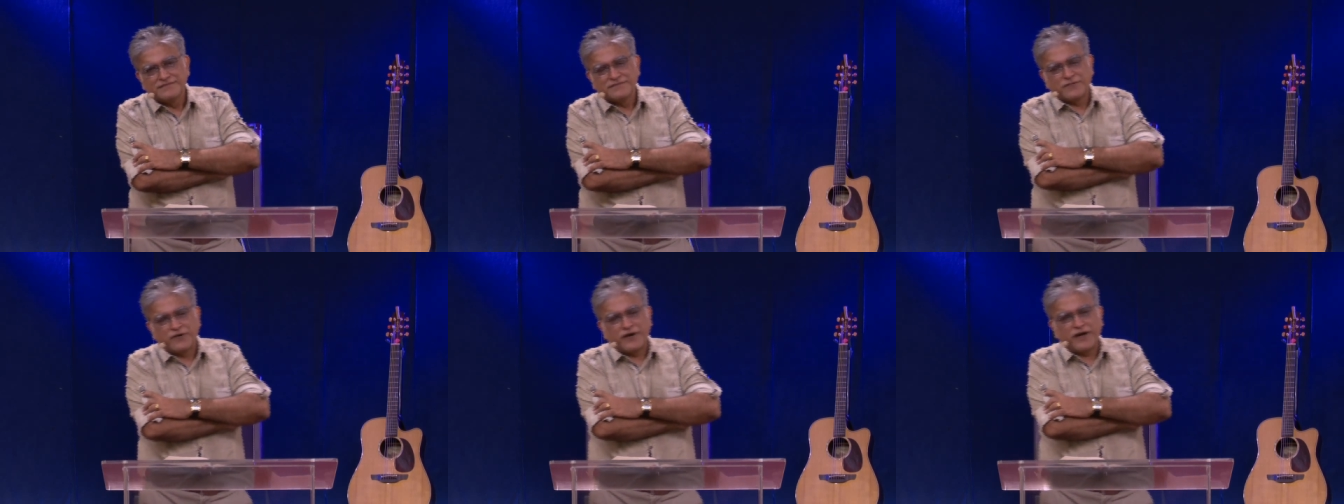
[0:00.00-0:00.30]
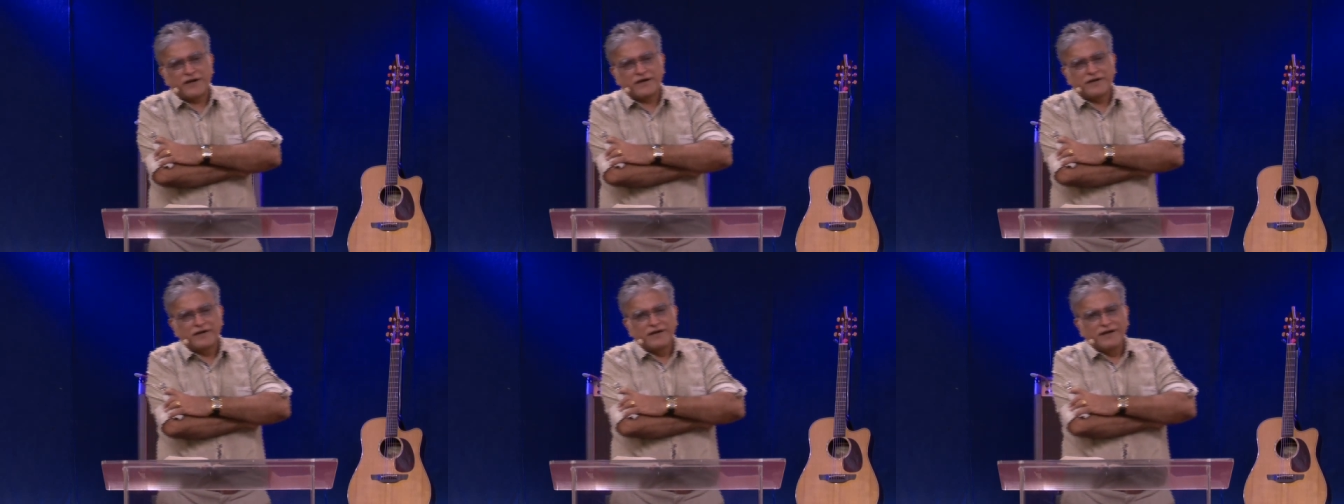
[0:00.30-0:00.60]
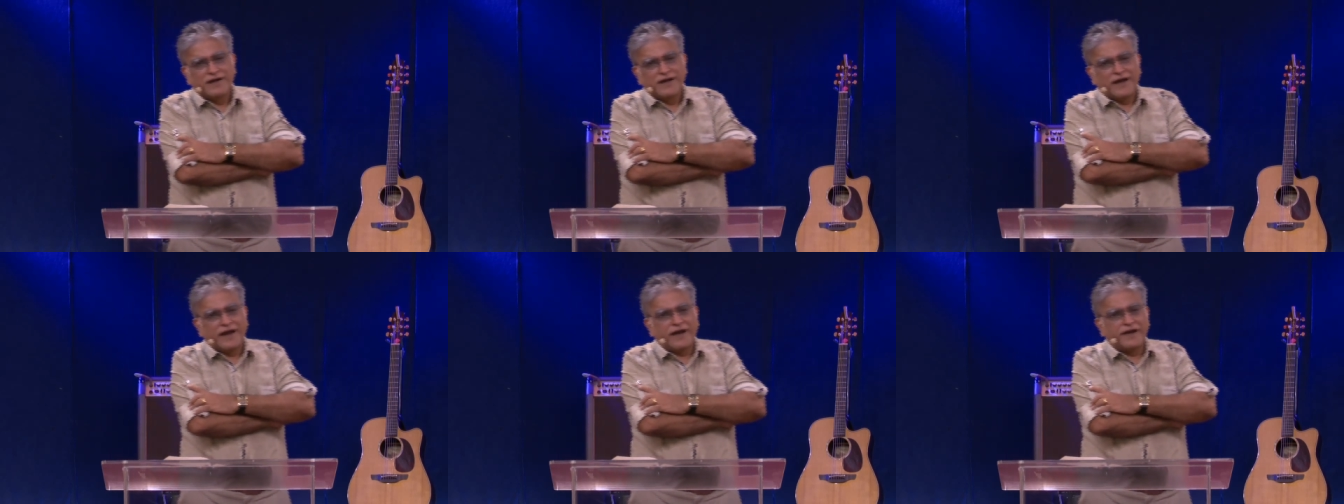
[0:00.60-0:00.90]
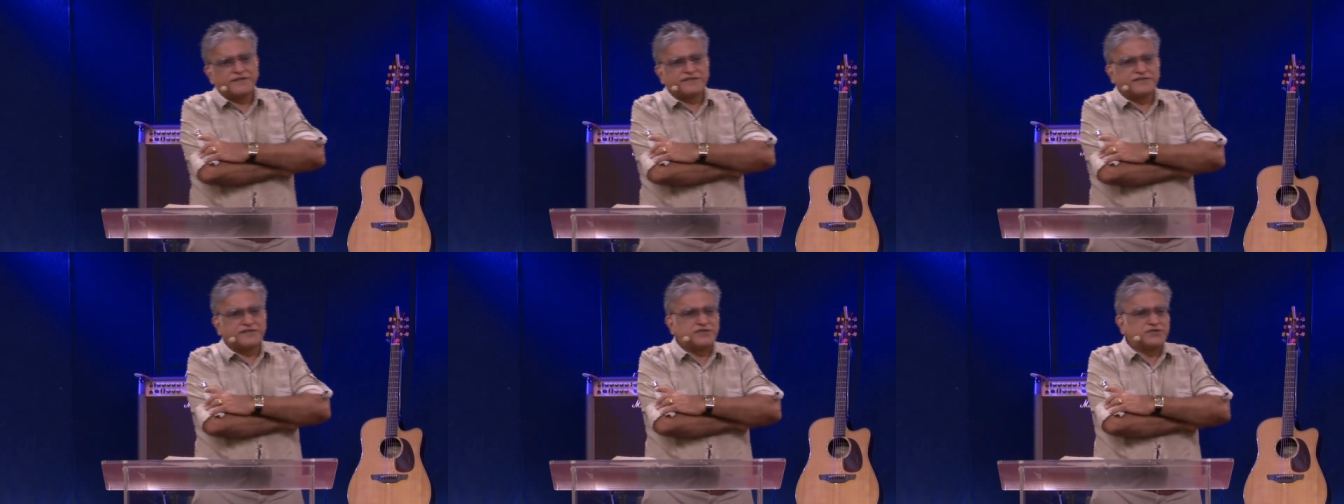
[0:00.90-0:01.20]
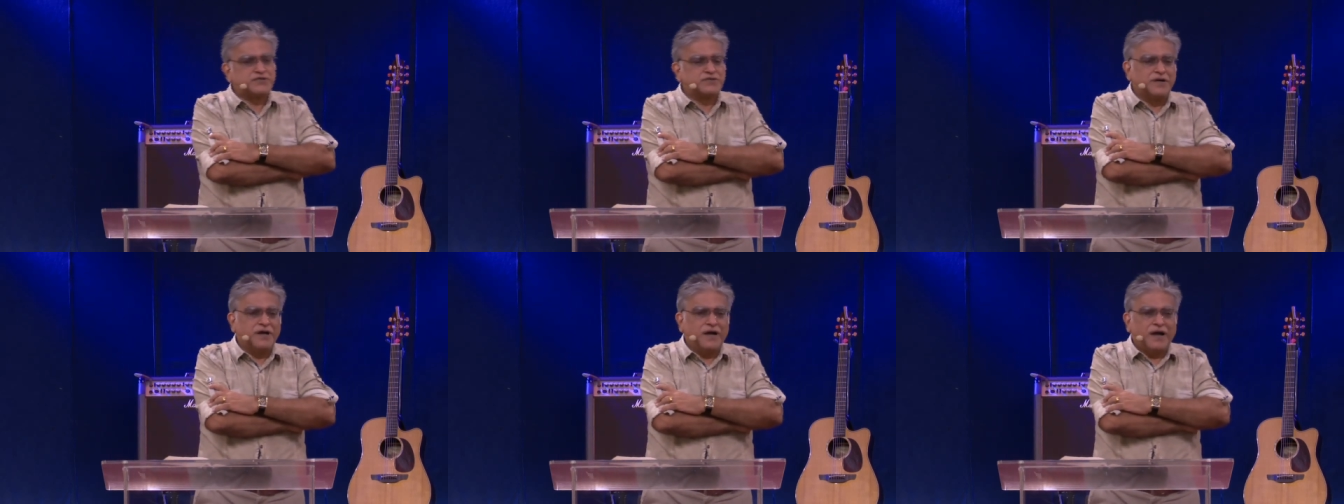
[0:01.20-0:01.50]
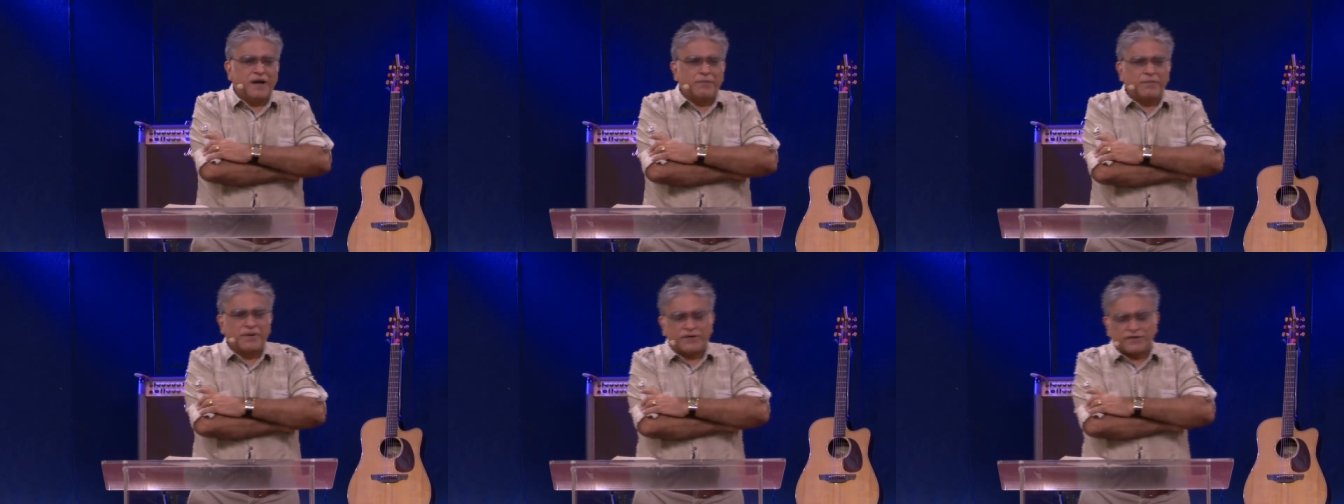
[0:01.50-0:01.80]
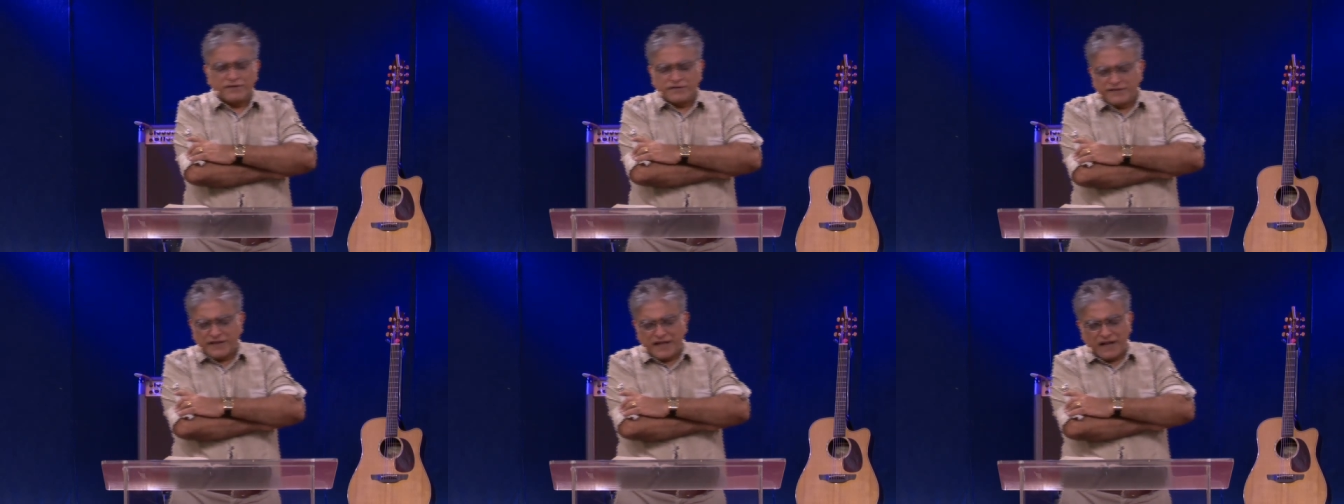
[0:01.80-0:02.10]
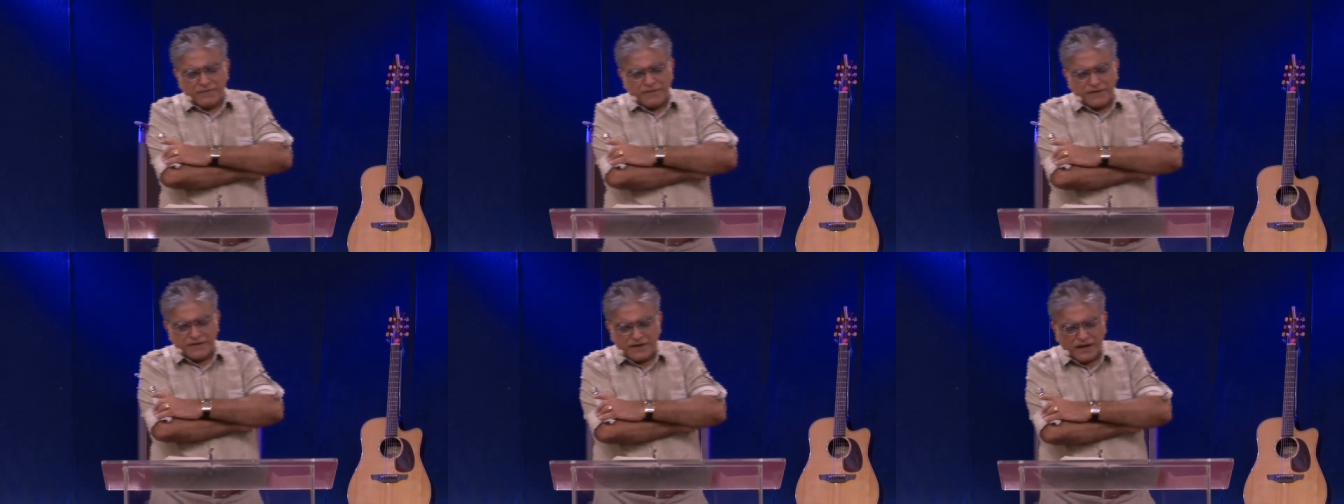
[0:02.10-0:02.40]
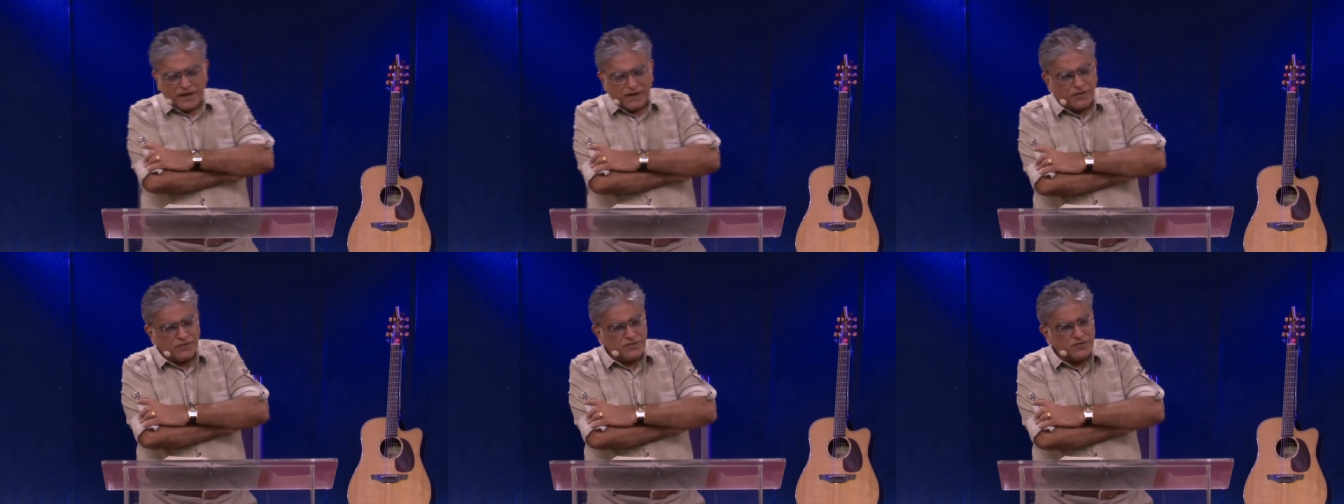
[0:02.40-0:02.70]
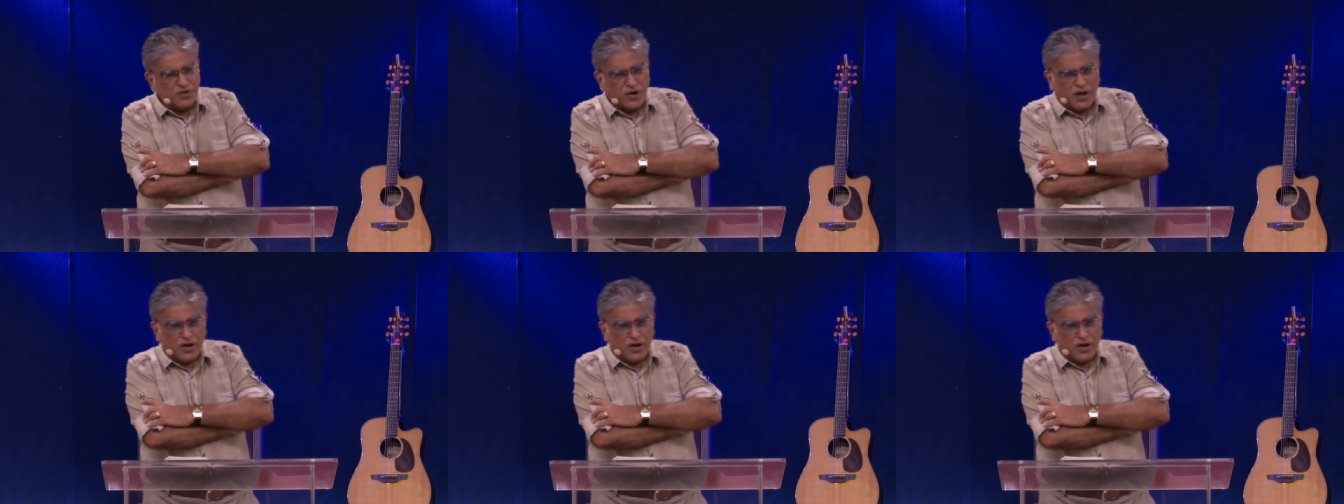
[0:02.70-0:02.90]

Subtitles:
Right? It doesn't do, because you're